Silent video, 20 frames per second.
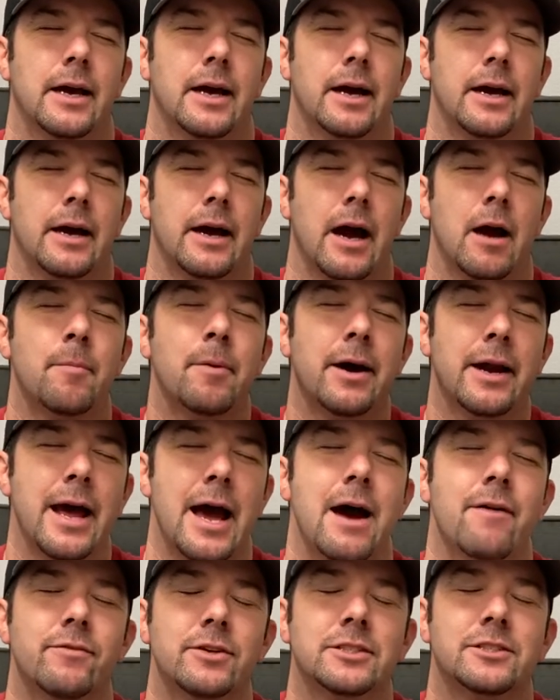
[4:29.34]
how about
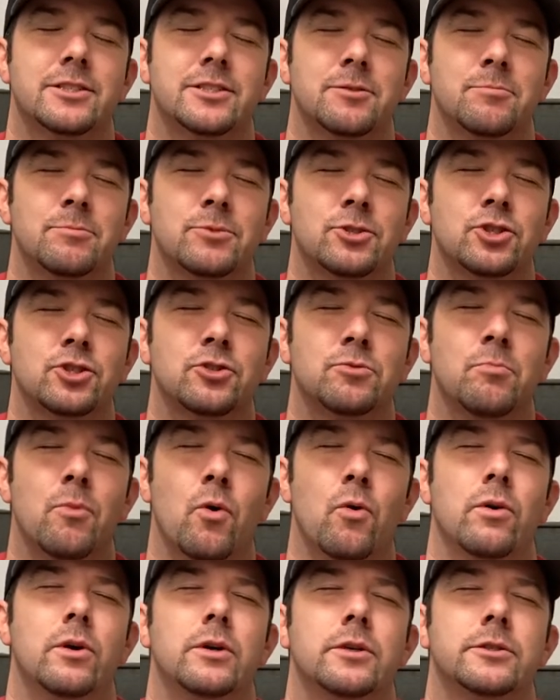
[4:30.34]
having some
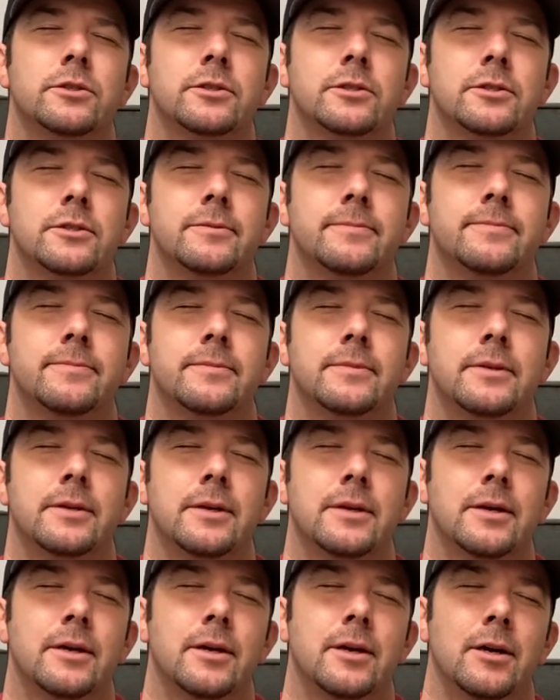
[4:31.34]
s'mores?
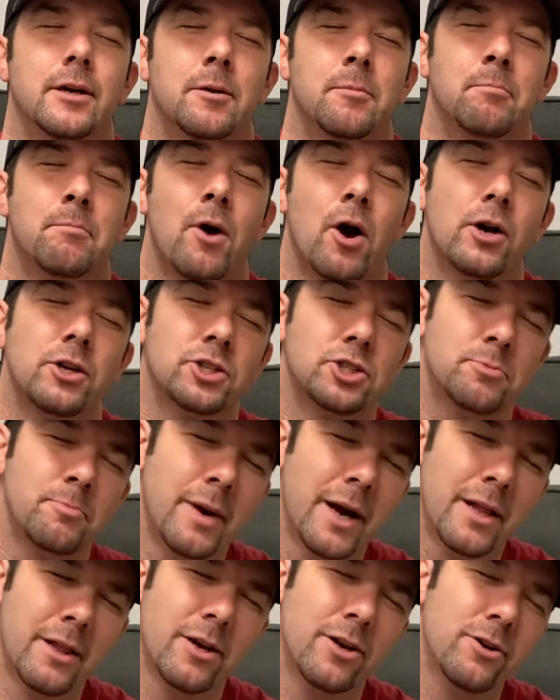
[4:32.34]

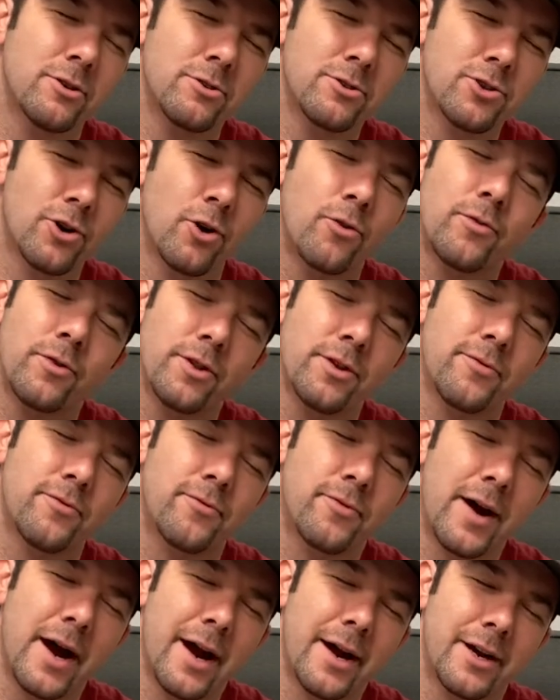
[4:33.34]
Marshmallows over the
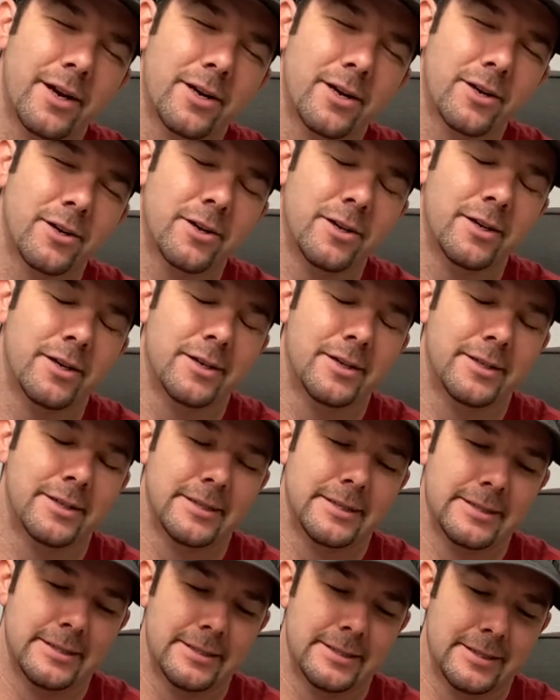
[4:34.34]
fire.
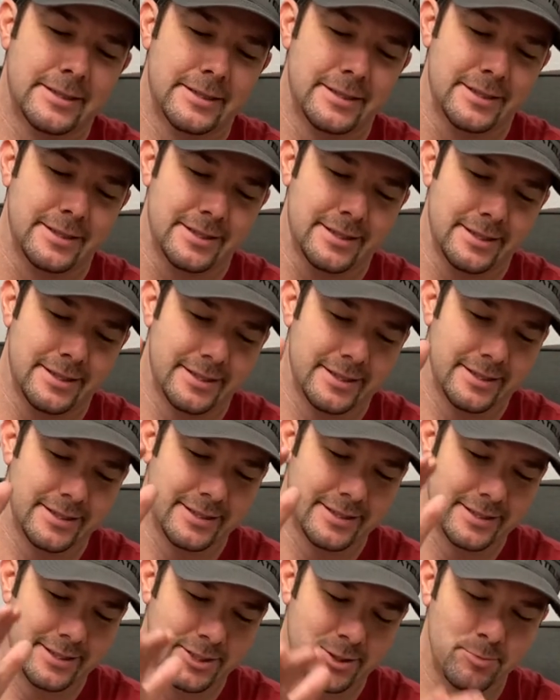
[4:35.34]

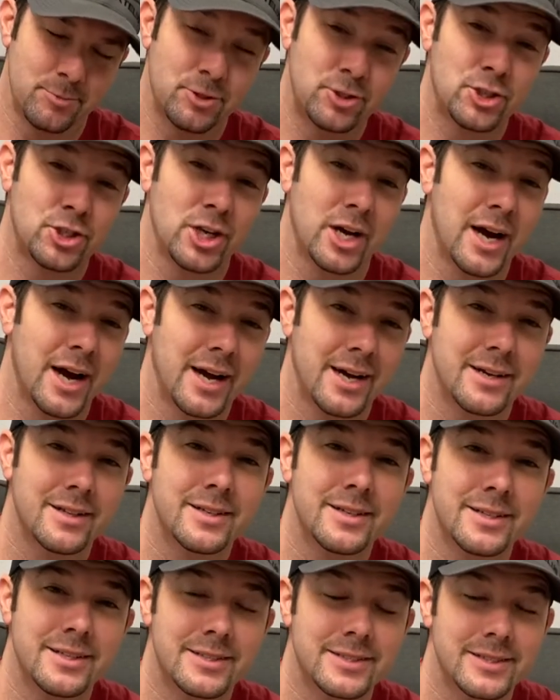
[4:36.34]
Some
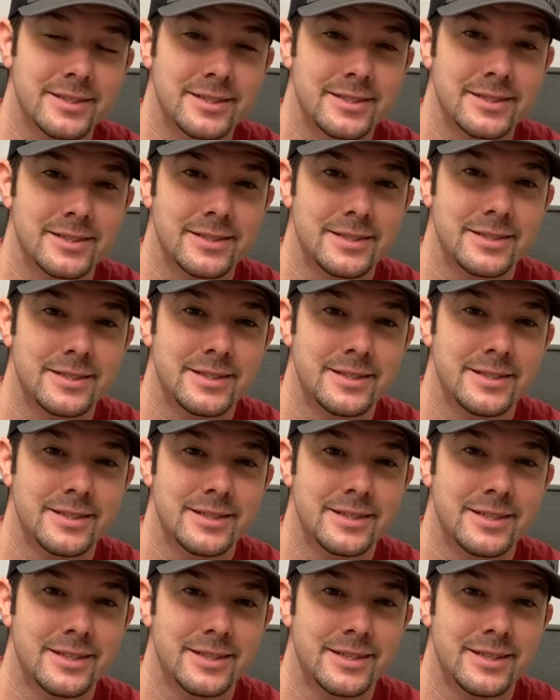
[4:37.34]
chocolate
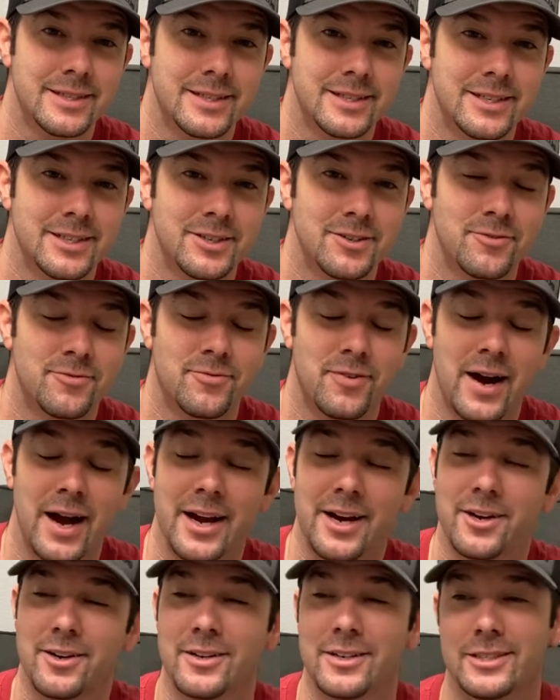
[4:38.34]

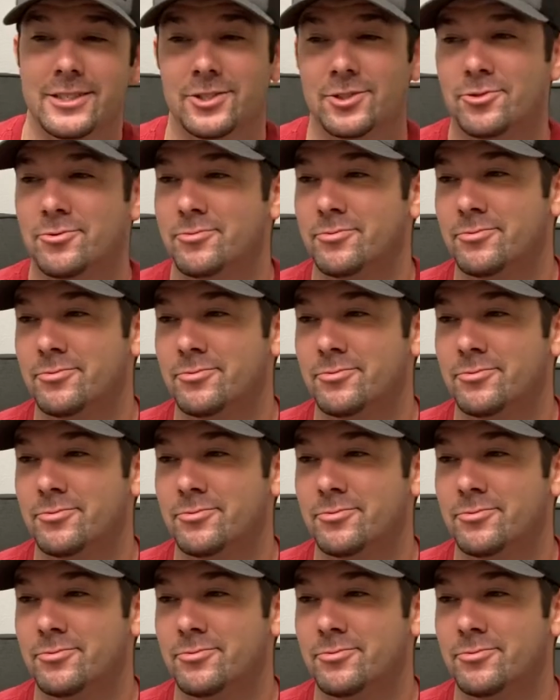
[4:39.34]
fire is